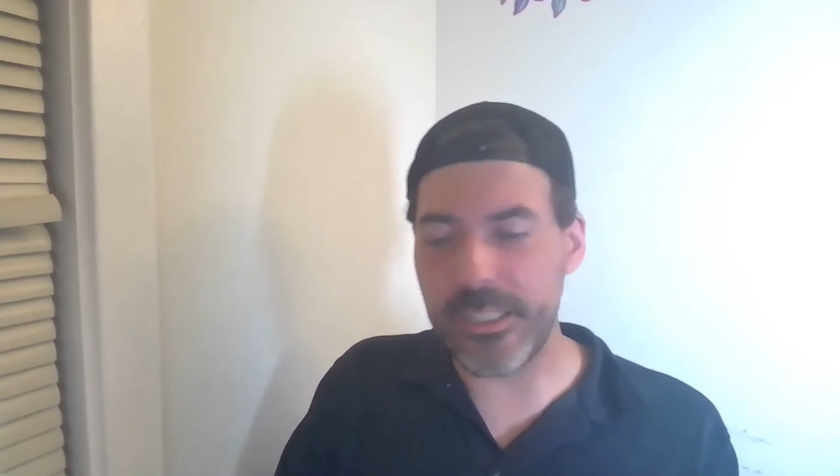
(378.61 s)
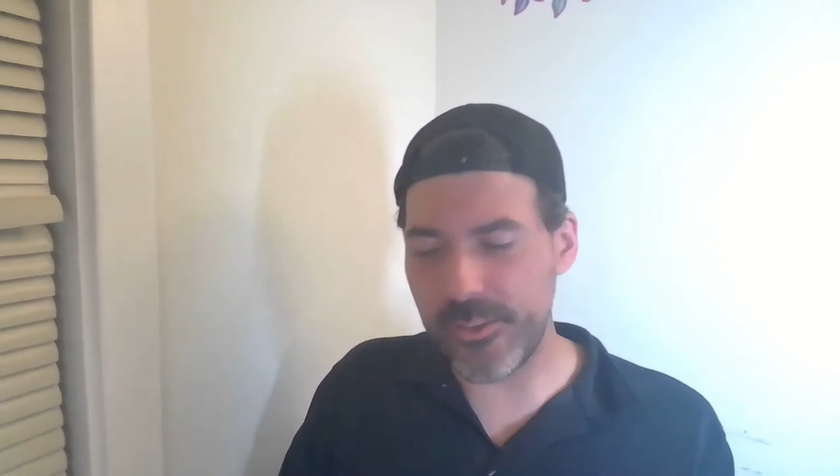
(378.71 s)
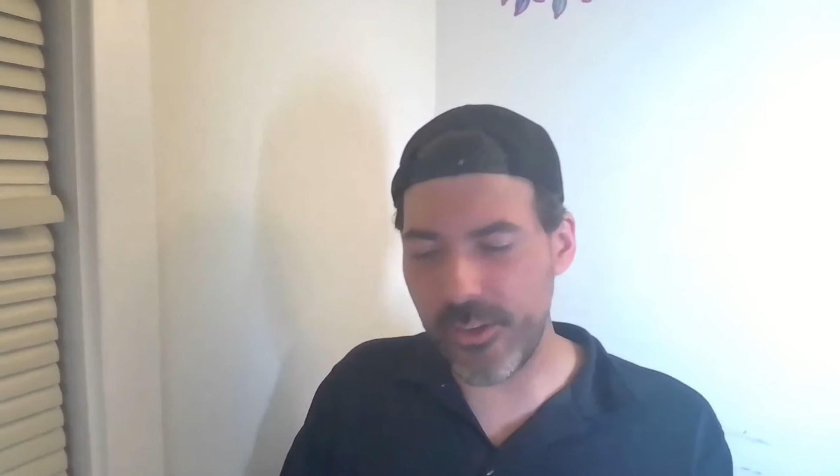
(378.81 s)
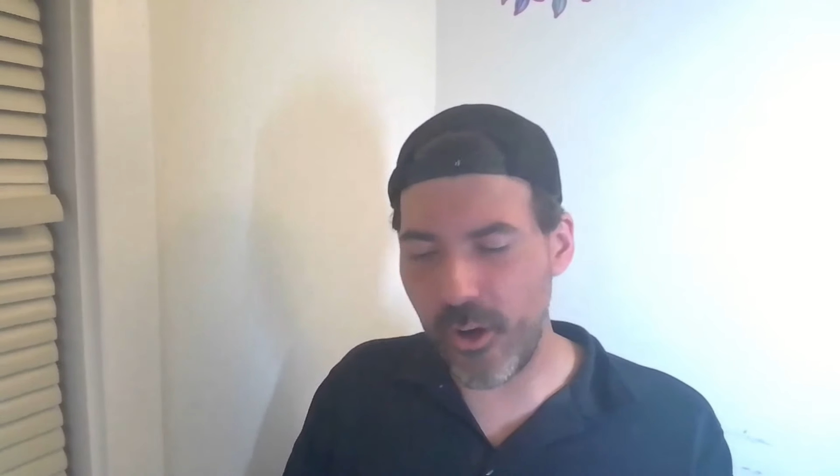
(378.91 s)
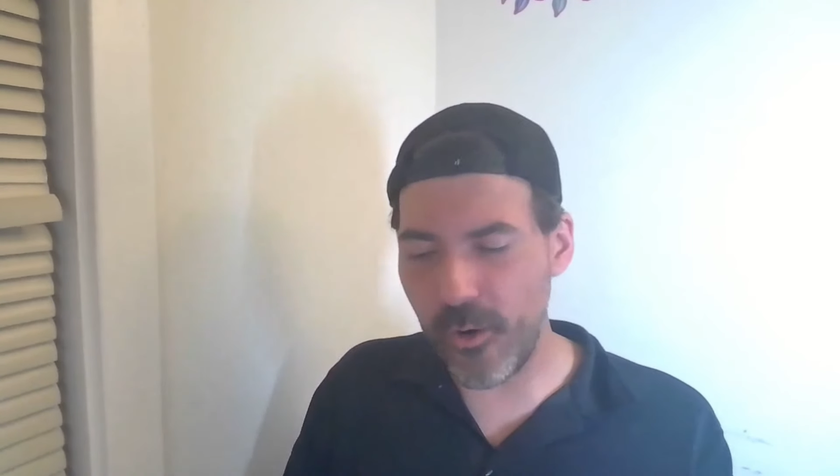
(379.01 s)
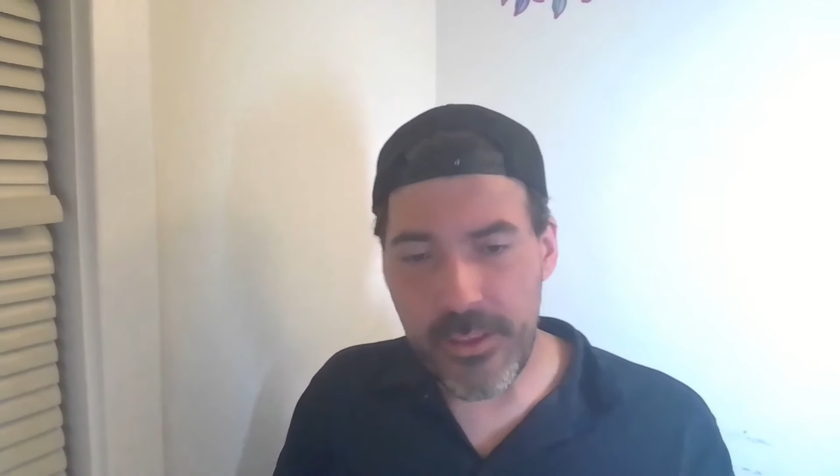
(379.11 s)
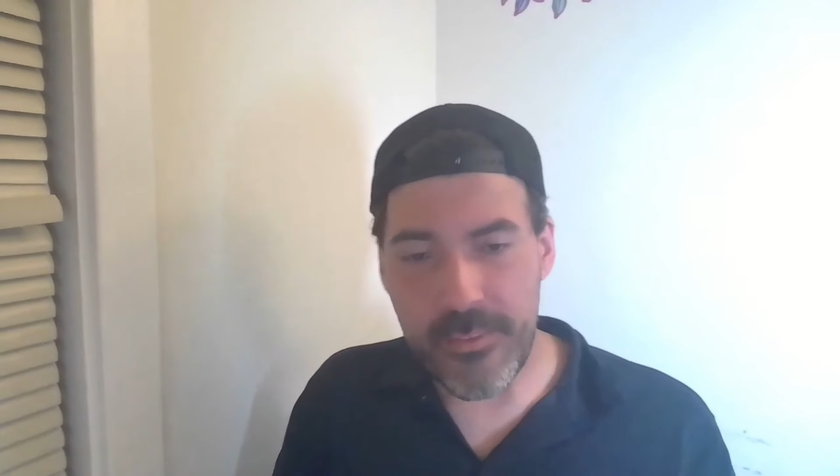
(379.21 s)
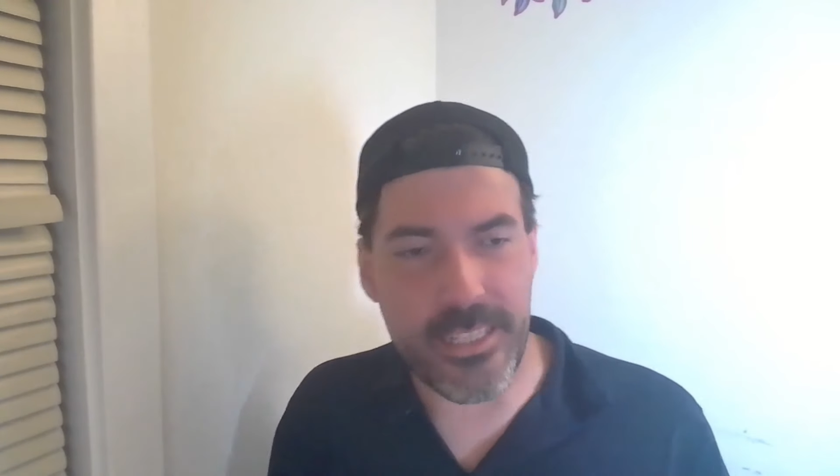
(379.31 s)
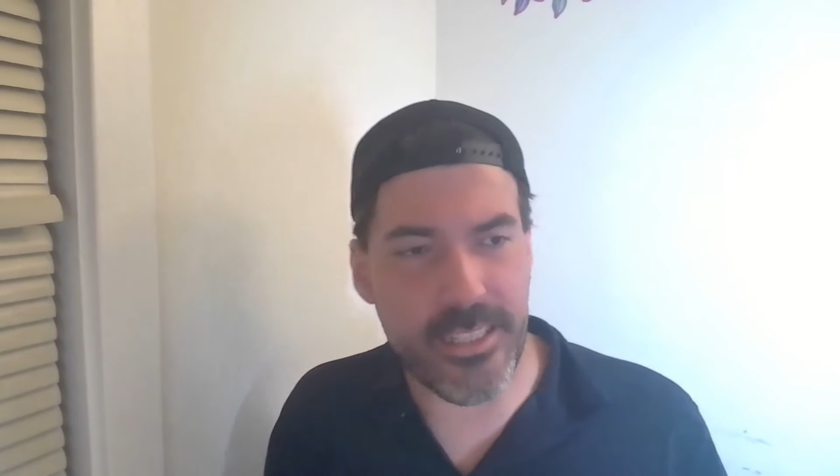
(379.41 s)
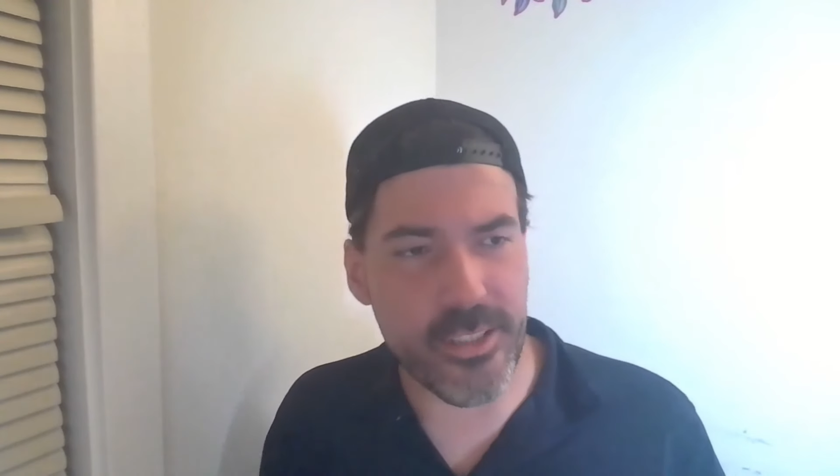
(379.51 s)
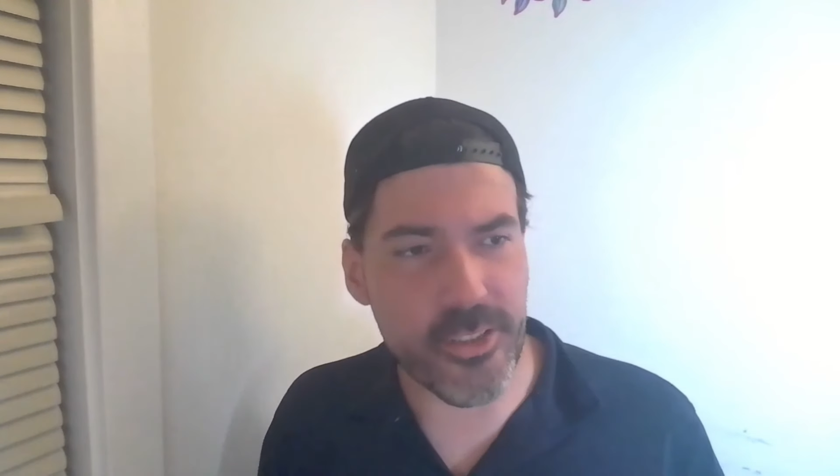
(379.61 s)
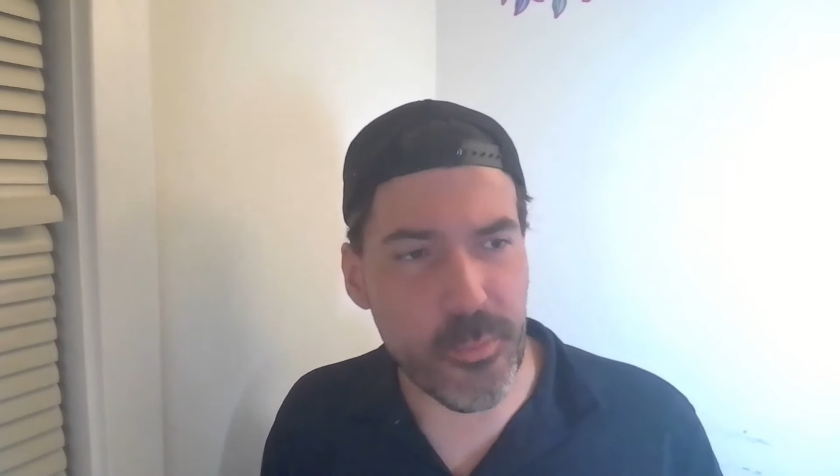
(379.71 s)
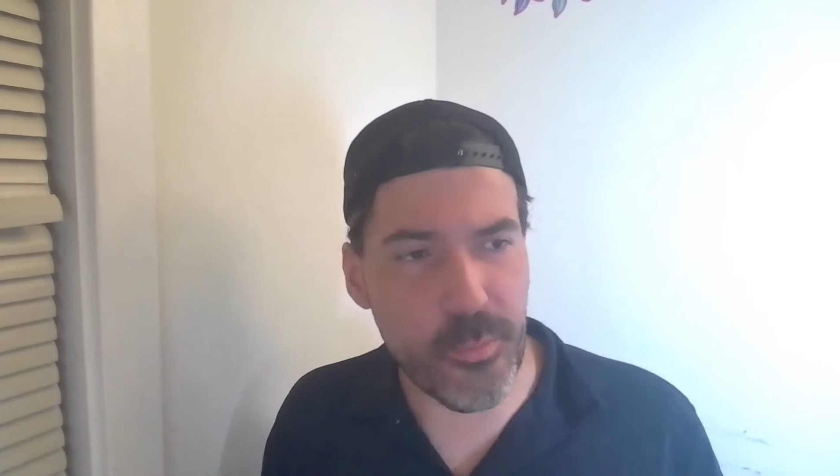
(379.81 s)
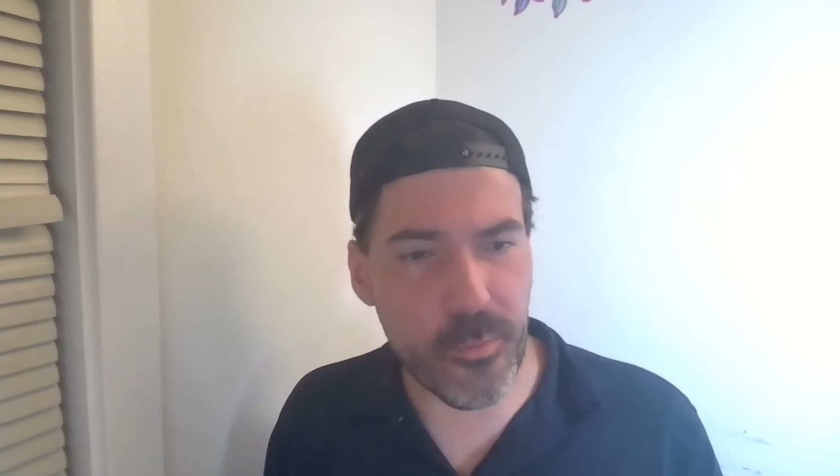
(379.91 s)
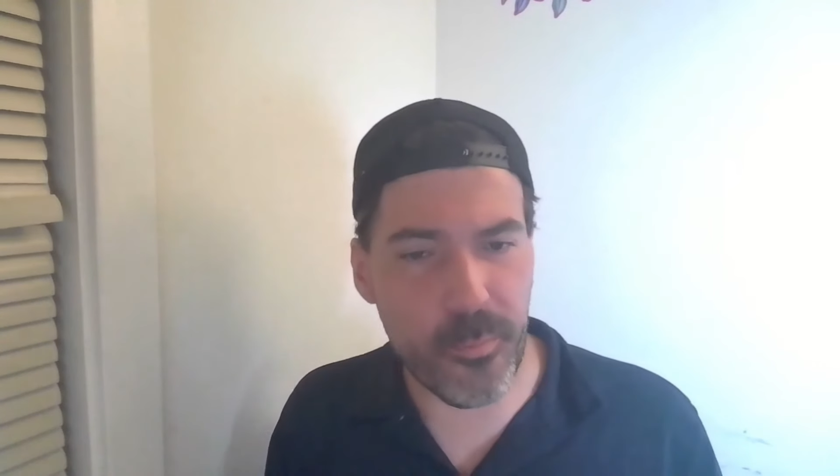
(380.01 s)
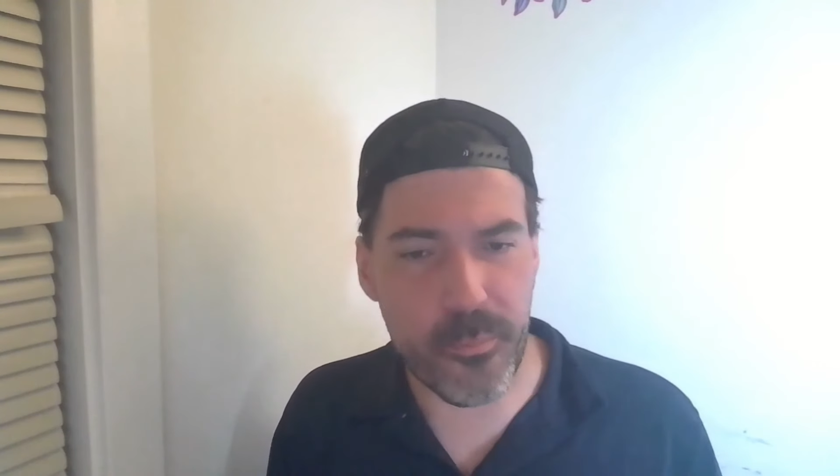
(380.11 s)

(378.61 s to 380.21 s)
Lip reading: So they did a super,